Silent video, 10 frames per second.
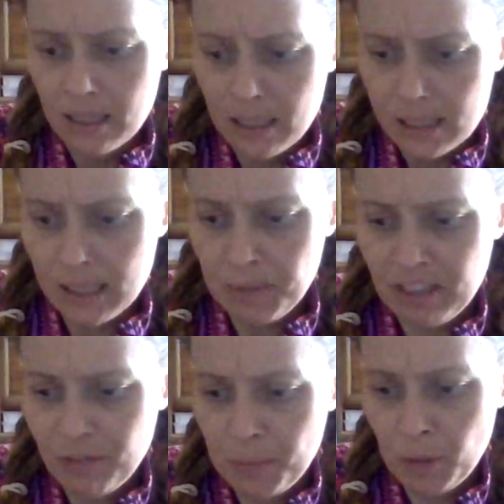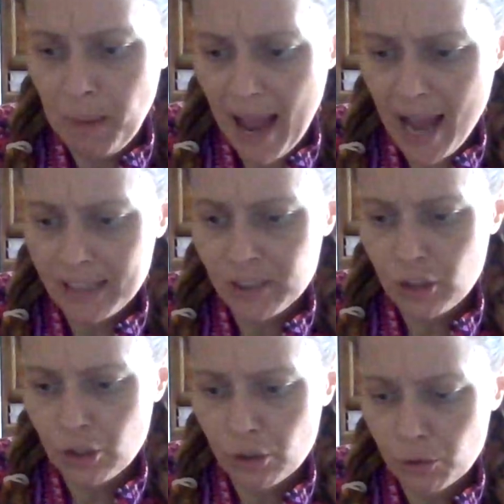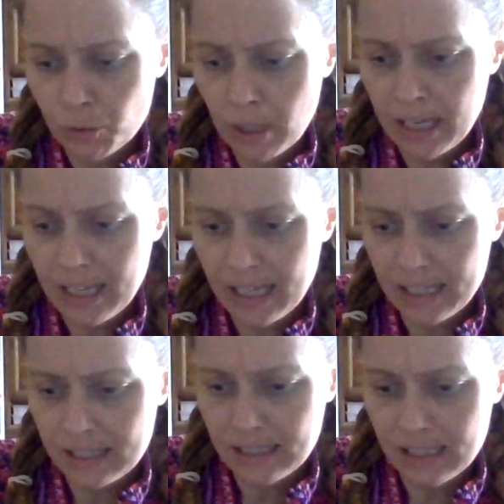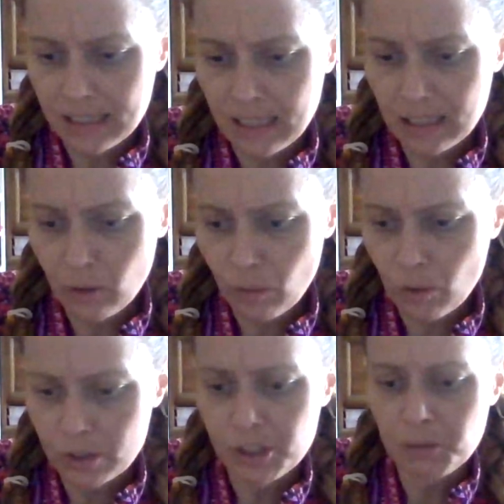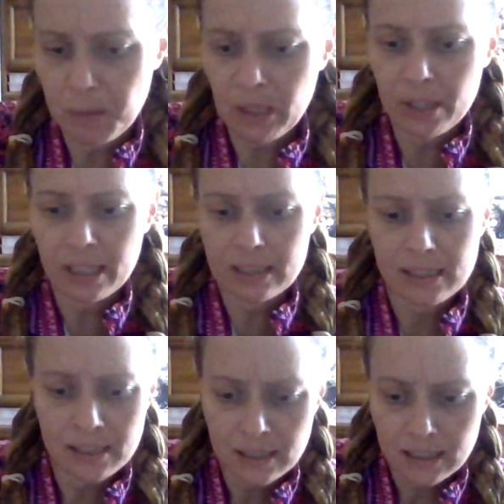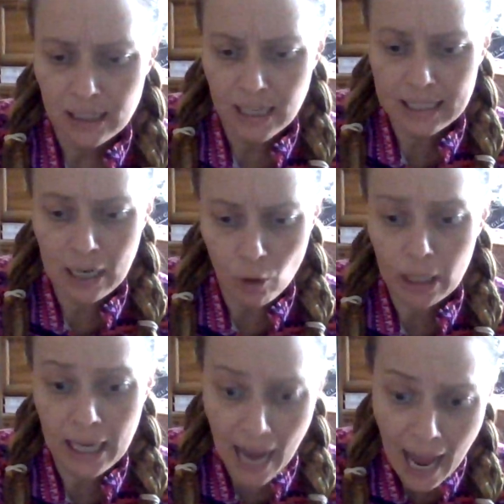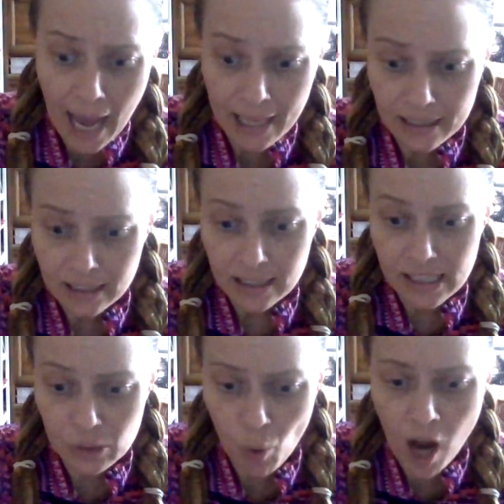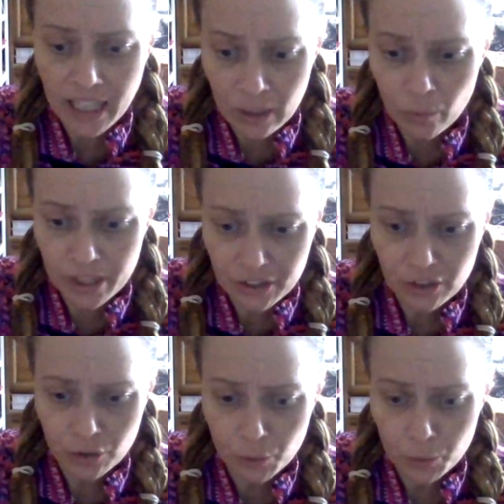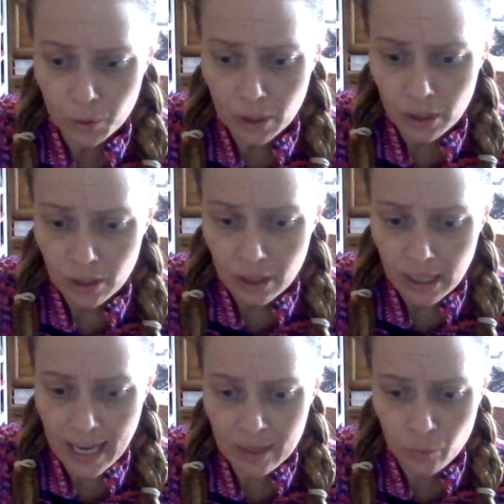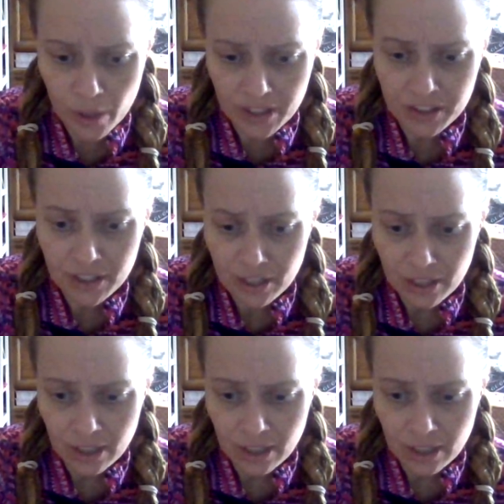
something from their past to, and, and, or spirit and, or God is walking with you and with